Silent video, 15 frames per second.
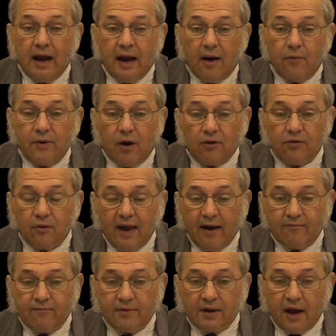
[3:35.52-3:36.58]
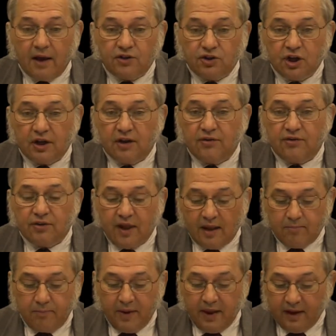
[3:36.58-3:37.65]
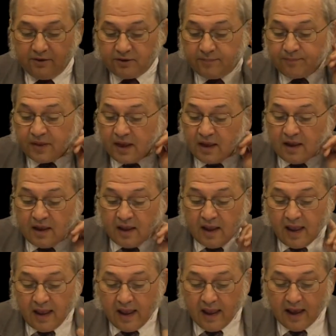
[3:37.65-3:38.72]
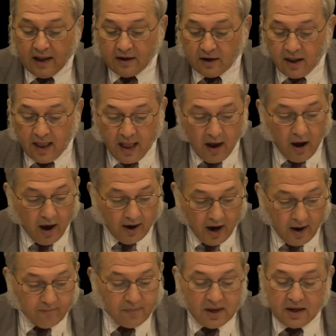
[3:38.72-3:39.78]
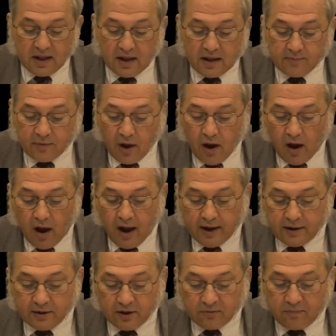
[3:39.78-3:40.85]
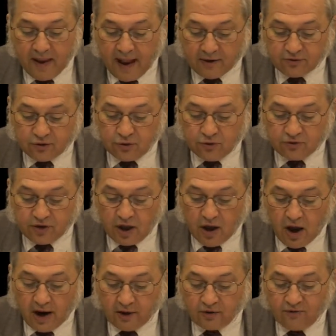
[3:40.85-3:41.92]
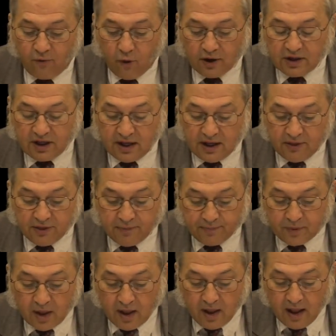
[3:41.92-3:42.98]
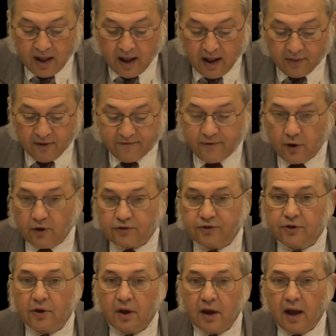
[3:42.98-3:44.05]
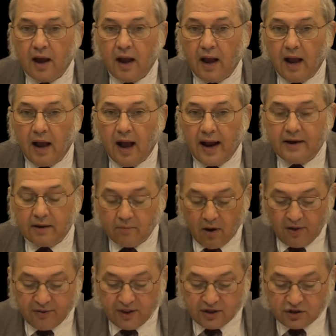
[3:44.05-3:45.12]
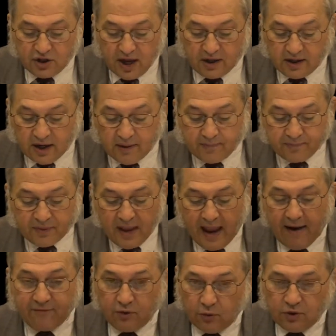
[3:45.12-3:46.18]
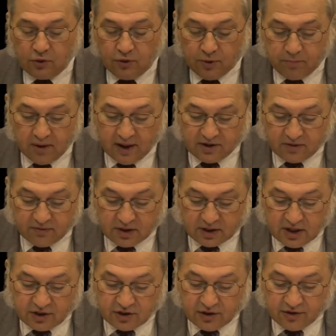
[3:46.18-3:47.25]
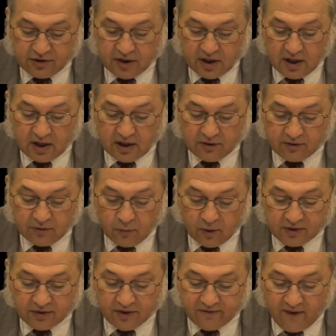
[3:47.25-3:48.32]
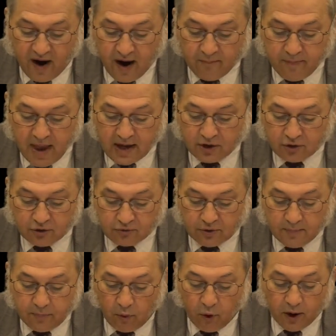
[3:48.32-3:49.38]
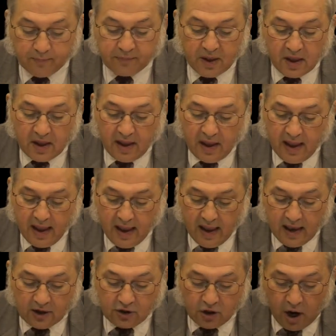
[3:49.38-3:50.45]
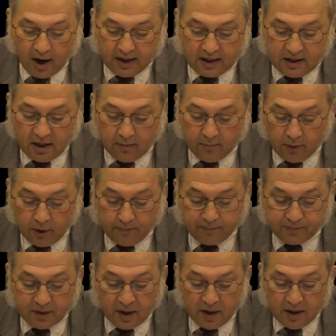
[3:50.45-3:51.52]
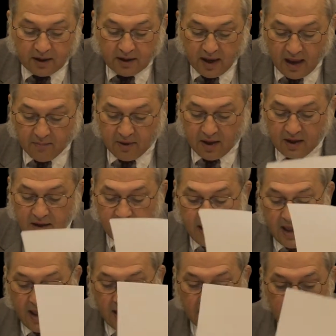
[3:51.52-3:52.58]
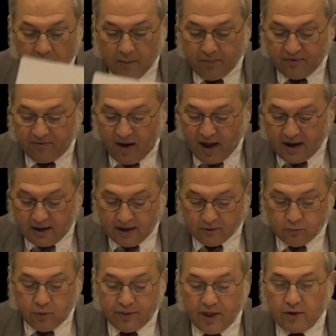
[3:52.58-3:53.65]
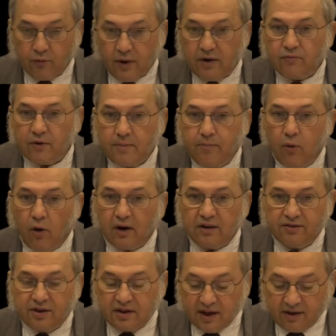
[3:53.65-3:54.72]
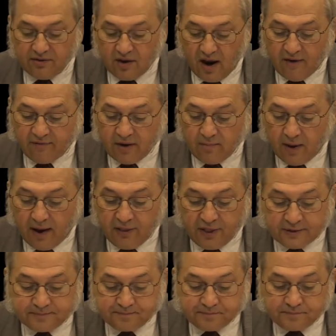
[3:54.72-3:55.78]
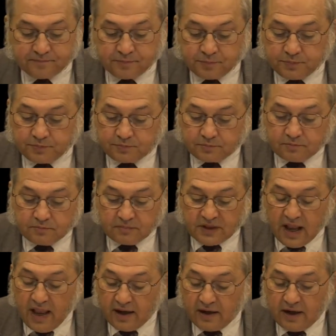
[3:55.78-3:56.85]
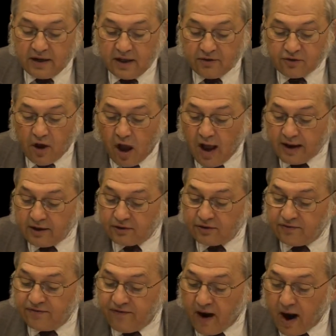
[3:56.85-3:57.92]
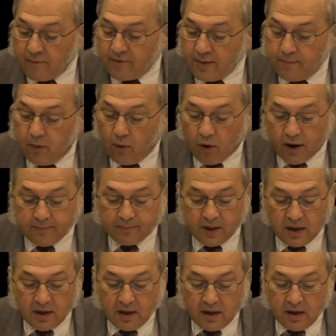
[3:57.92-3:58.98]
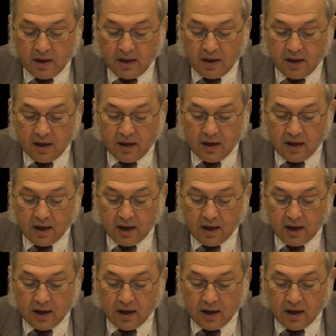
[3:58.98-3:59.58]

We also have chickens and pigs. And on our meeting on this past Tuesday, August 14th, the first item on the agenda after we do the Pledge of Allegiance was the farm manager's report. And Donnie Kimball came in and provided us with a written report, as he does every month. And in his August farm report, he